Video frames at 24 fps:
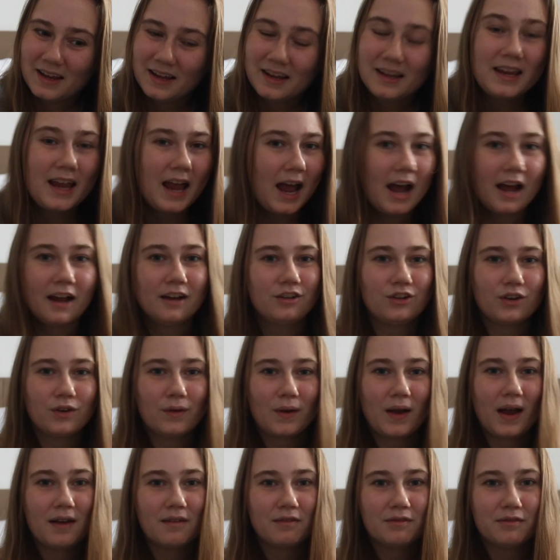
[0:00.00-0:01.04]
Yeah, I
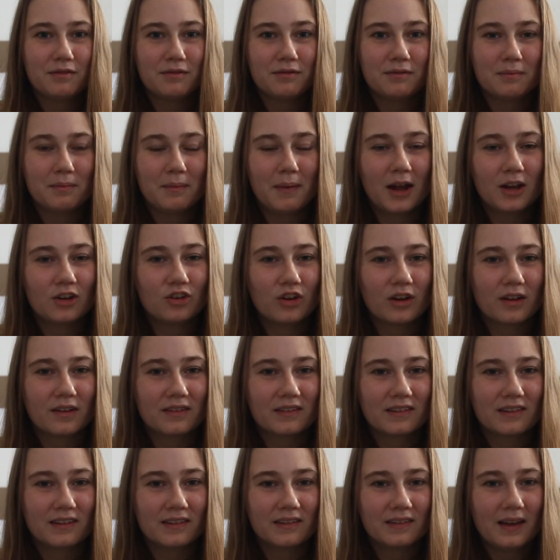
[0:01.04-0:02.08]
don't have much else
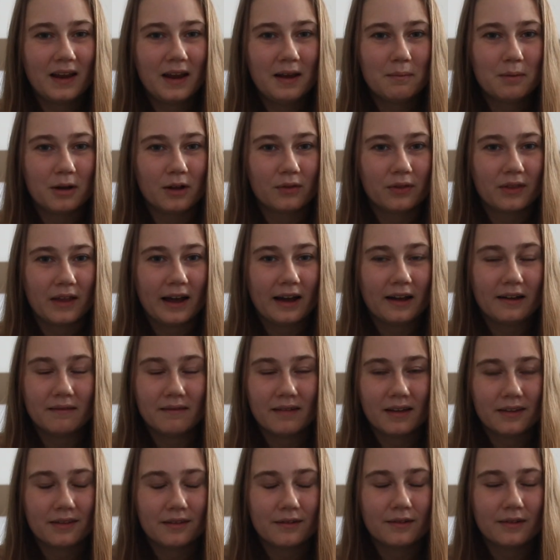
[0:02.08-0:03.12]
to say about that
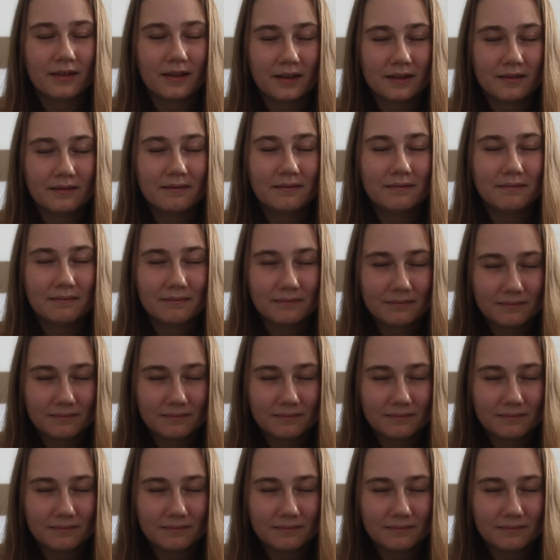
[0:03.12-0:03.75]
other than